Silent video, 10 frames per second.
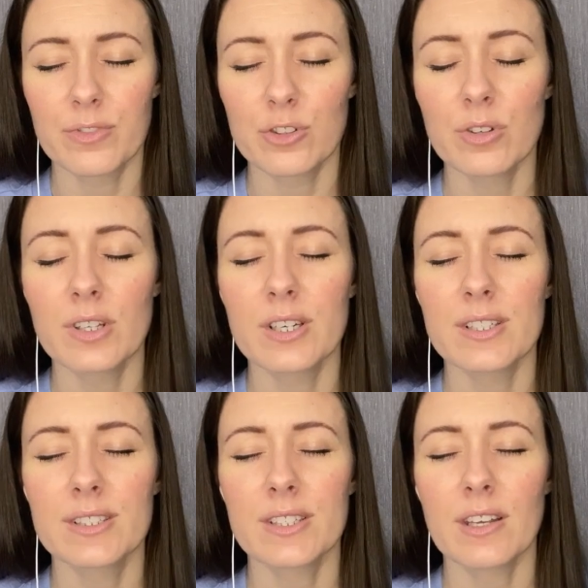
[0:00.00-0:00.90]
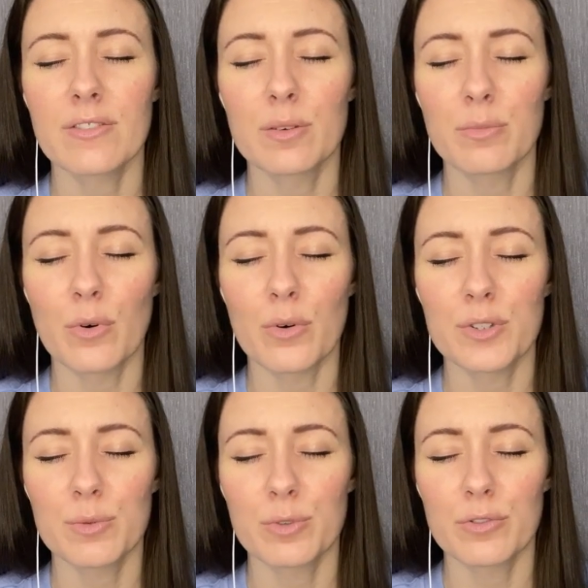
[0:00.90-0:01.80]
Show you that it is safe and
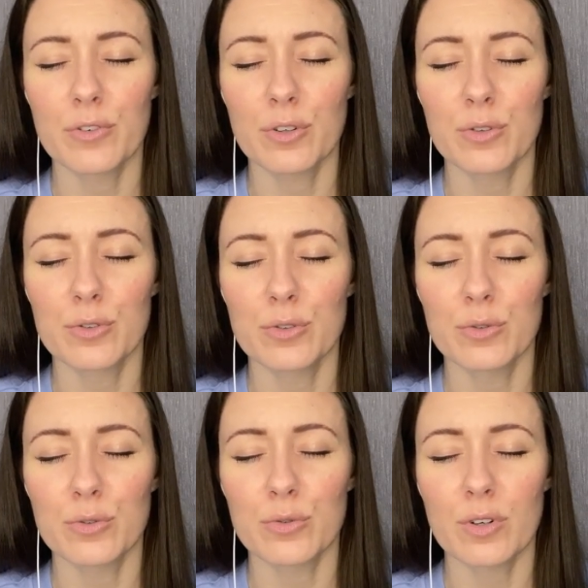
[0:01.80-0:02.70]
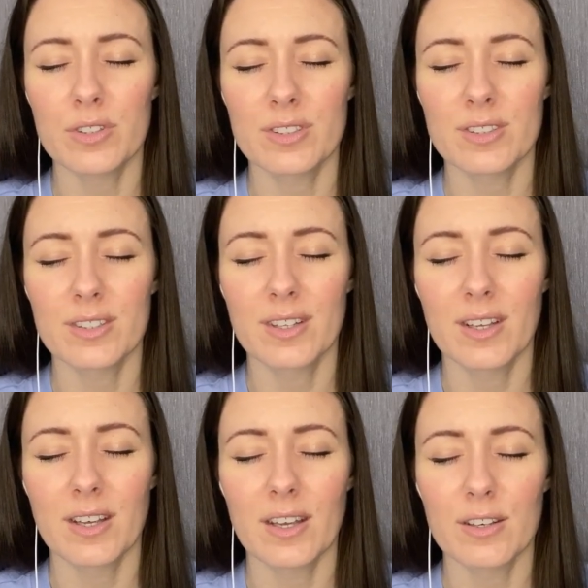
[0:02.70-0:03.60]
possible for you to trust
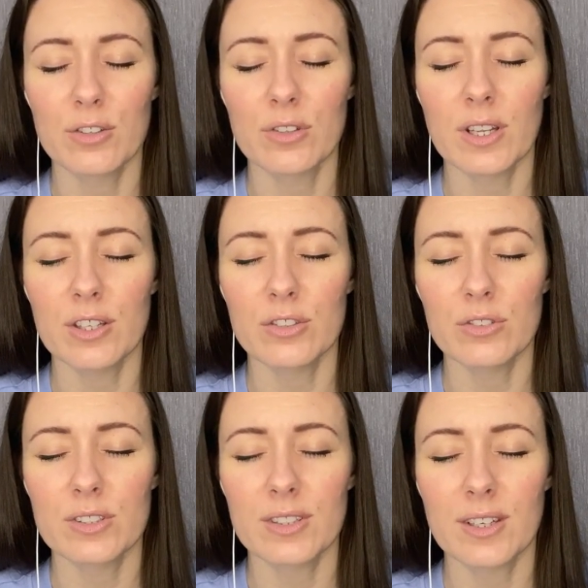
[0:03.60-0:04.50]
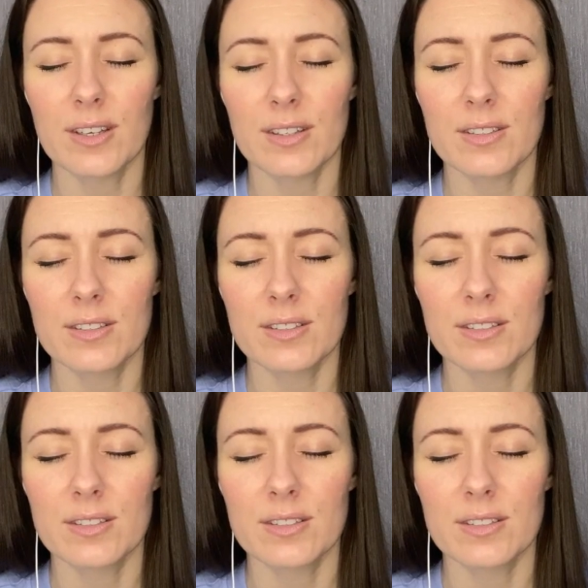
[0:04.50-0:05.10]
in your angels and guides.